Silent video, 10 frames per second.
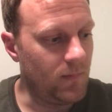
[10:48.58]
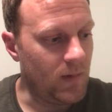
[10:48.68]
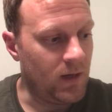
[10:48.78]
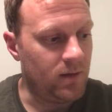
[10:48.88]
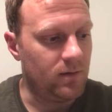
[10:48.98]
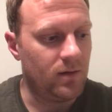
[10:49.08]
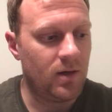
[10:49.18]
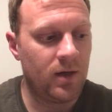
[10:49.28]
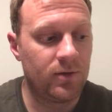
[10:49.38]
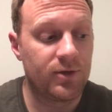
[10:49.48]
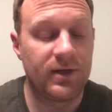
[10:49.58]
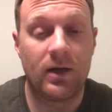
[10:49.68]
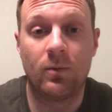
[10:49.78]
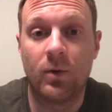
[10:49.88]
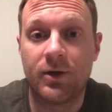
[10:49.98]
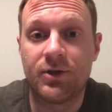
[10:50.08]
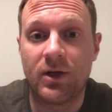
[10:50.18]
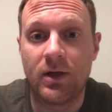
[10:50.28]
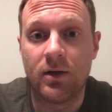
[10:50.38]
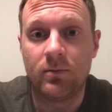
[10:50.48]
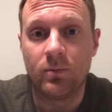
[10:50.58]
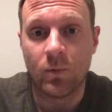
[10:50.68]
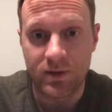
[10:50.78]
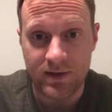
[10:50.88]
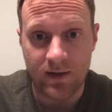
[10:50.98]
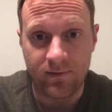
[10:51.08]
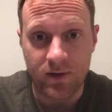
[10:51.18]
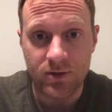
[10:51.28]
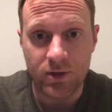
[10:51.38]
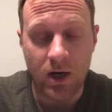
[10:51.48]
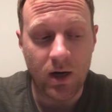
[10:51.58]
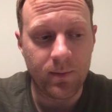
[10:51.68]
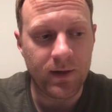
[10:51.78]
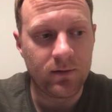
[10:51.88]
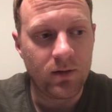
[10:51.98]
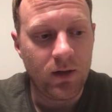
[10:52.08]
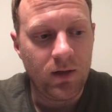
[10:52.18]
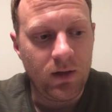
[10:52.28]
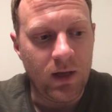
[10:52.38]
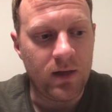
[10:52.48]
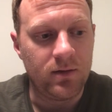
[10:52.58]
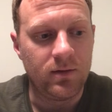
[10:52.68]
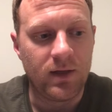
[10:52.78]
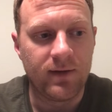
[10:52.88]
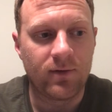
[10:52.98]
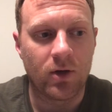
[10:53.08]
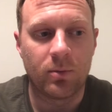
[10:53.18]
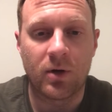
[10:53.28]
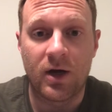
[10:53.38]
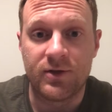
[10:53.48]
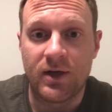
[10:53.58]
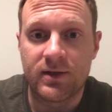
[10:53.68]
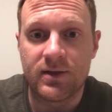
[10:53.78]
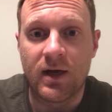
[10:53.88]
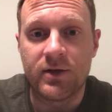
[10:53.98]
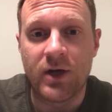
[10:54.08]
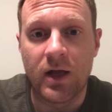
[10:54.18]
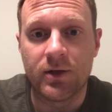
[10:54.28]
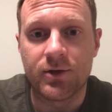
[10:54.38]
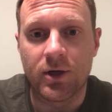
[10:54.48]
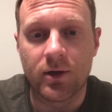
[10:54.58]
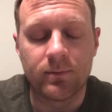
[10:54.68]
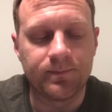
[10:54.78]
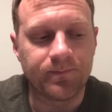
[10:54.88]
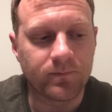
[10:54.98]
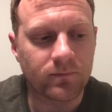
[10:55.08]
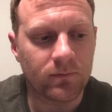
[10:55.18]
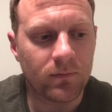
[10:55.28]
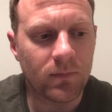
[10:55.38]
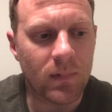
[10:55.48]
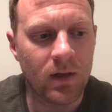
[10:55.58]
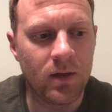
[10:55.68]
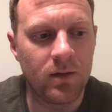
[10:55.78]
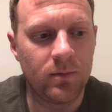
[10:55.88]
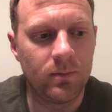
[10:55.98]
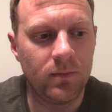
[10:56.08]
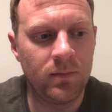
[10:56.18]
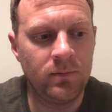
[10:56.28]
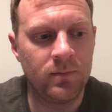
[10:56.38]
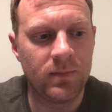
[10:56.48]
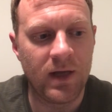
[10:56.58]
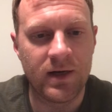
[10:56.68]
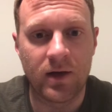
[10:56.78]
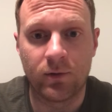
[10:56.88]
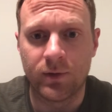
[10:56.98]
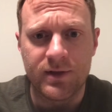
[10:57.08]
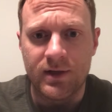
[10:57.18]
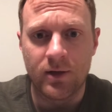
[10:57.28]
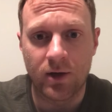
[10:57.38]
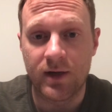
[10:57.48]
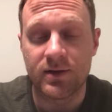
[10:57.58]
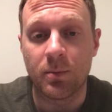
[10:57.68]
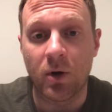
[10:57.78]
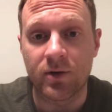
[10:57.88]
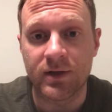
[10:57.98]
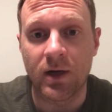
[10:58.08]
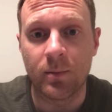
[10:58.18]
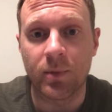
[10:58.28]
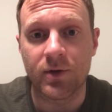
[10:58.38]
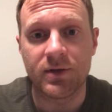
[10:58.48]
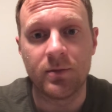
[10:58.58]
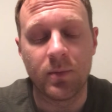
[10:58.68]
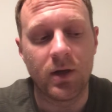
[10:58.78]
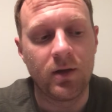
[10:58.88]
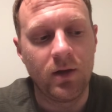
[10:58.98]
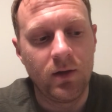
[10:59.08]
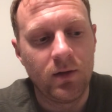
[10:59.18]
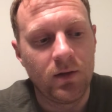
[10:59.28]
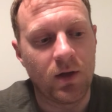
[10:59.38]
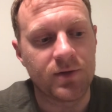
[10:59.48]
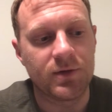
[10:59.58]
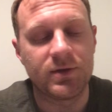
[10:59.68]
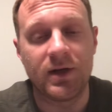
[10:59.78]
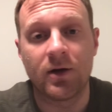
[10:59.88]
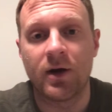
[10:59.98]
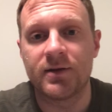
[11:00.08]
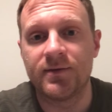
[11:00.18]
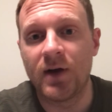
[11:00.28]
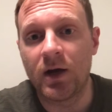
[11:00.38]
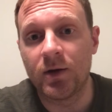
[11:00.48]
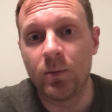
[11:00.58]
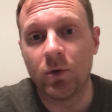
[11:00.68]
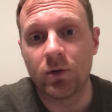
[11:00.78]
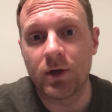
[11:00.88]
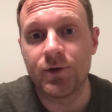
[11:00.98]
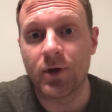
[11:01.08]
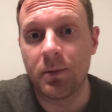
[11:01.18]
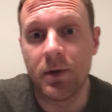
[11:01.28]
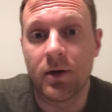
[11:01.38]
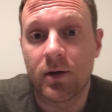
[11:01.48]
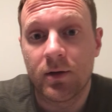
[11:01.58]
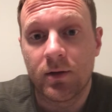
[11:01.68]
and understand what she wants out of this job, and give her projects that challenge her, and not only see her as a part-time person, but also see her as a valuable contributor